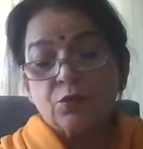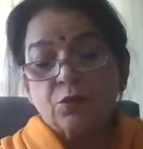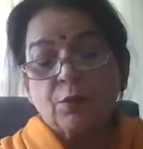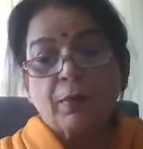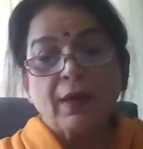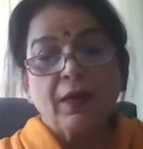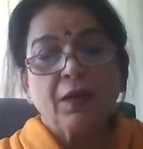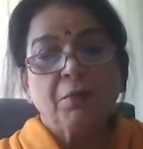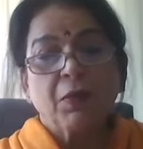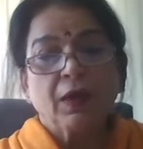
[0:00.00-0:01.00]
So the
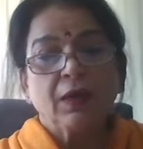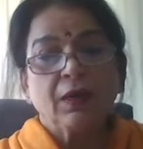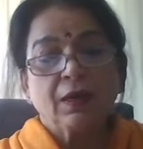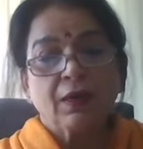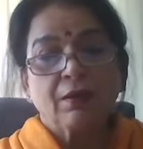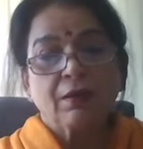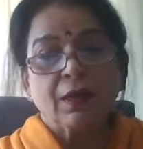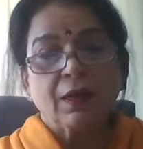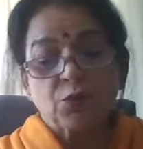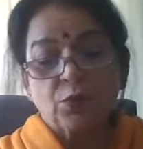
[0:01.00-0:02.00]
body, mind,
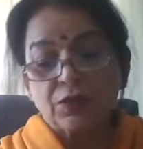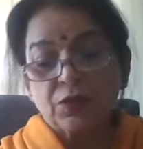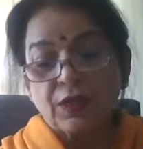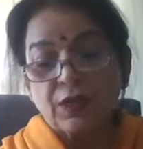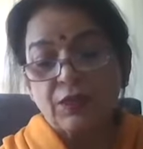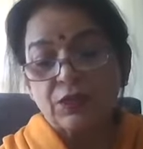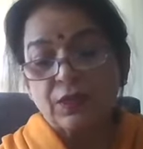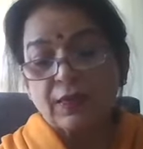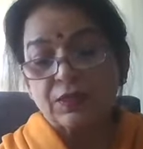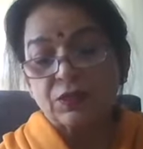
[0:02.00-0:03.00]
as well as the
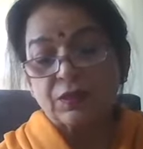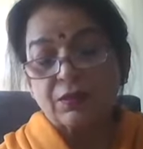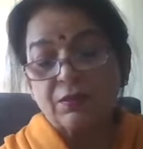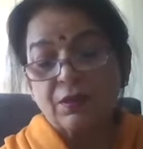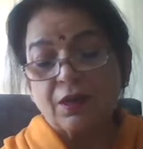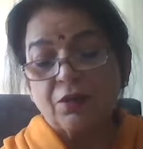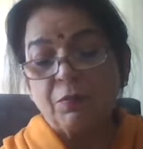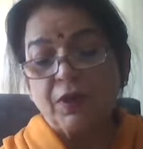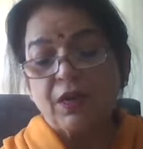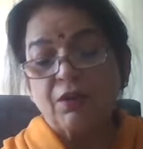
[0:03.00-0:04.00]
intellect
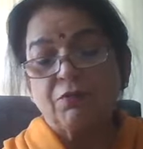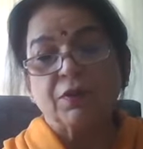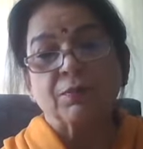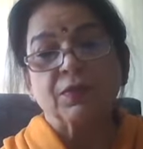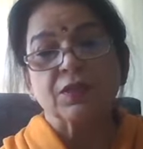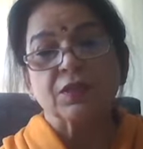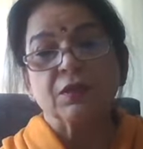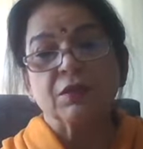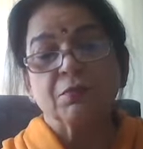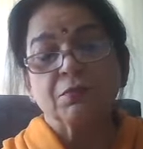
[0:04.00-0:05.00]
are made from
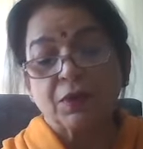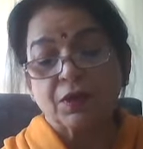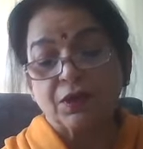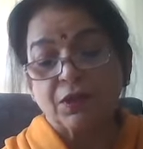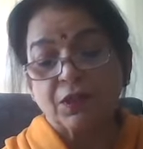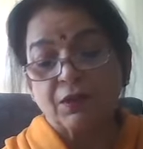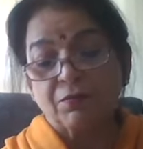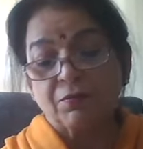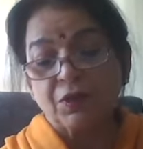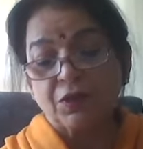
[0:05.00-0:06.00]
this
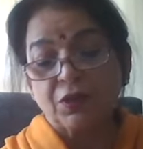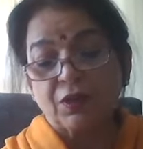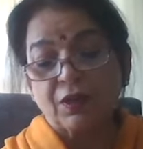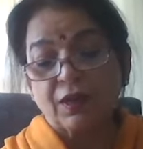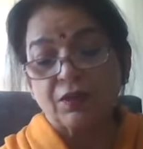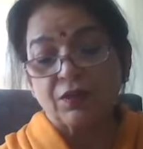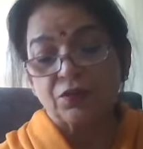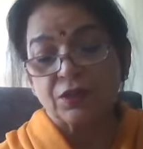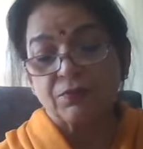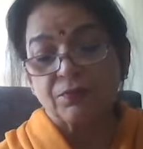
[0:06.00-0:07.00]
prakriti, material
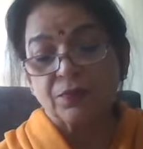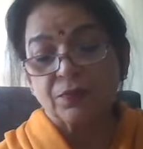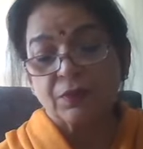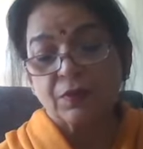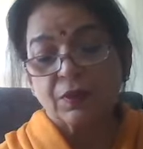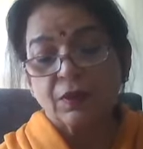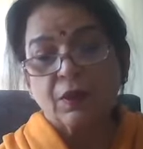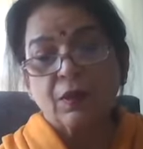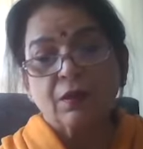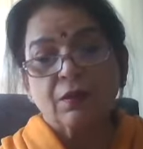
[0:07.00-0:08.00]
energy.
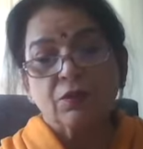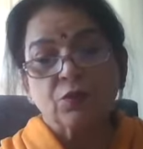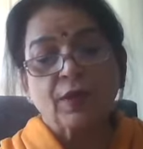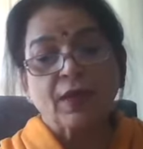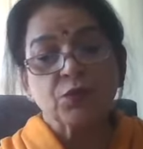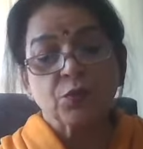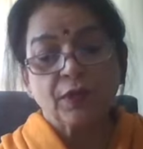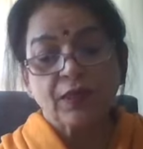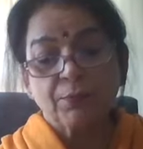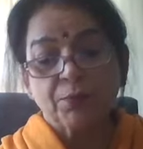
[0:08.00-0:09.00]
So that's
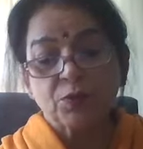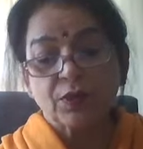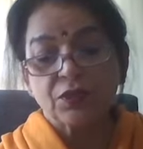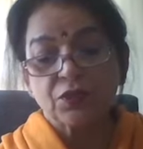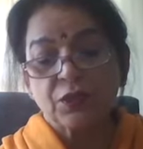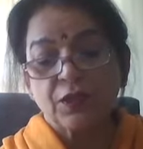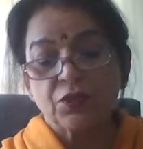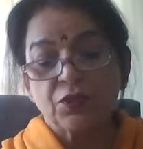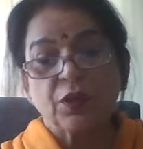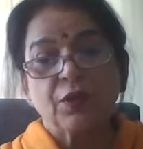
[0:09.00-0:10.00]
why they possess
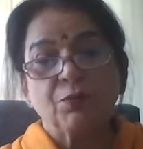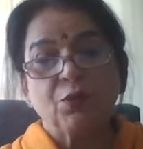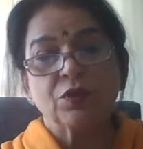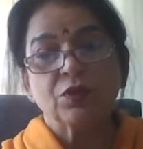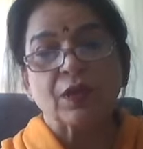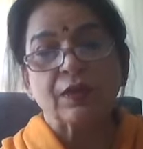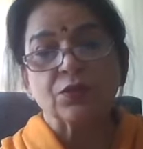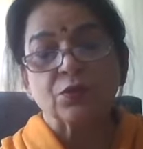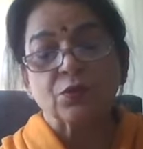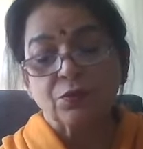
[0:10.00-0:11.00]
these three modes
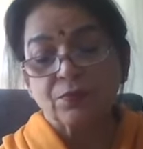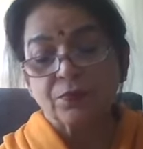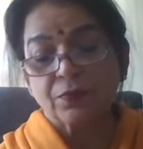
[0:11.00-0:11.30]
also.